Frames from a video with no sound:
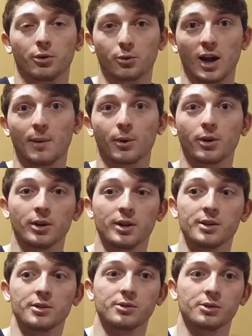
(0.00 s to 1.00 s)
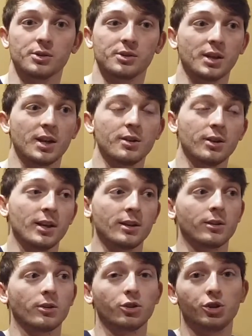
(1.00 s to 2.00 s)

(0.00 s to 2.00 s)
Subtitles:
grammar is to say, like,